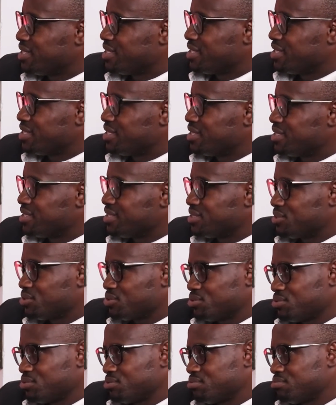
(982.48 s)
then
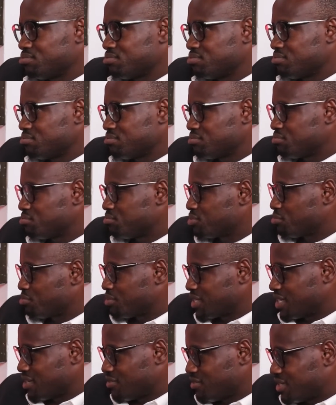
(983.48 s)
through
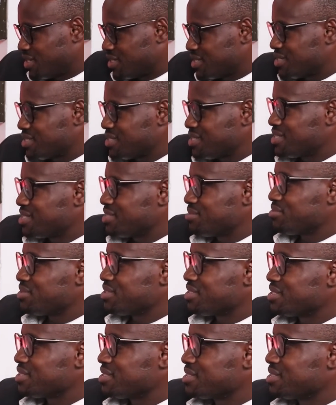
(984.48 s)
proper governance
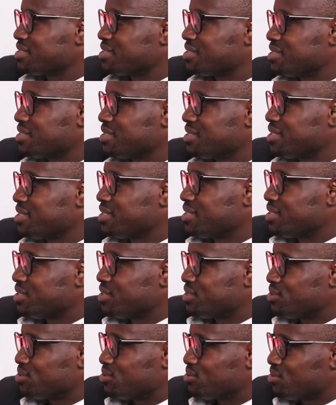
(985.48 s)
systems,
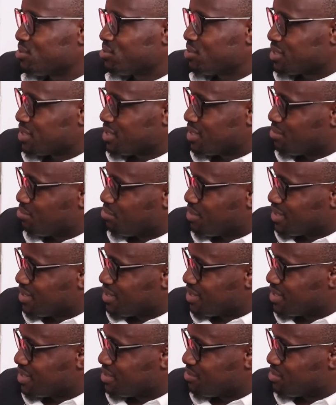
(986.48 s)
through strategic
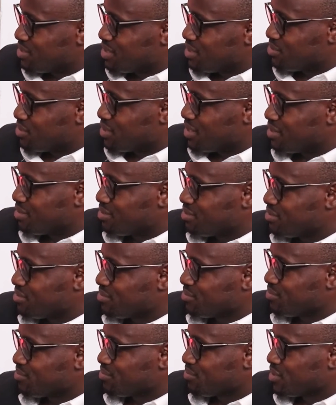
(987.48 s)
partnerships that we have,
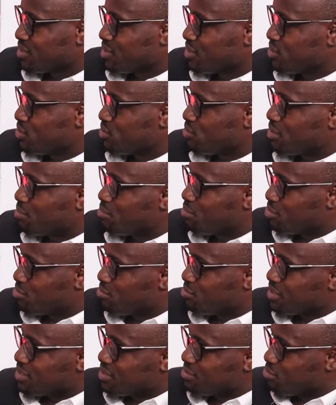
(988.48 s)
through
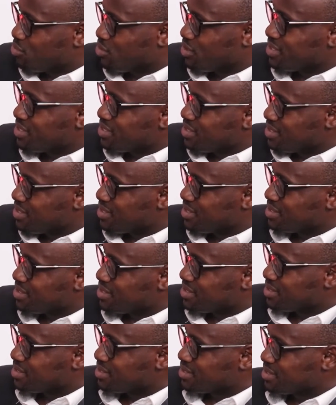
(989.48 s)
appropriate policies,
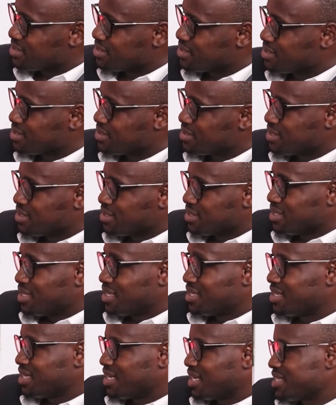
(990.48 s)

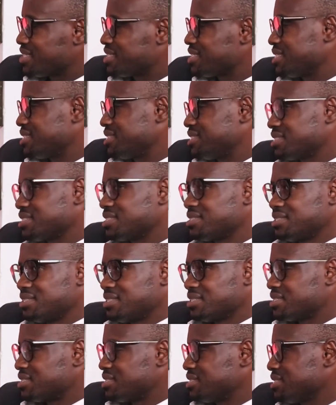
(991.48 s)
and then lastly, just
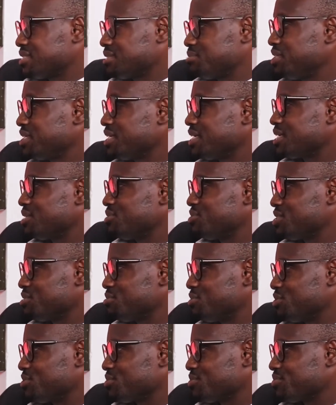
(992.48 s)
being
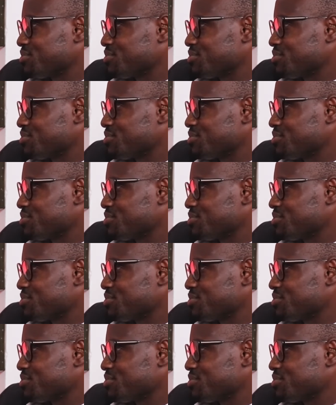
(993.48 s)
accountable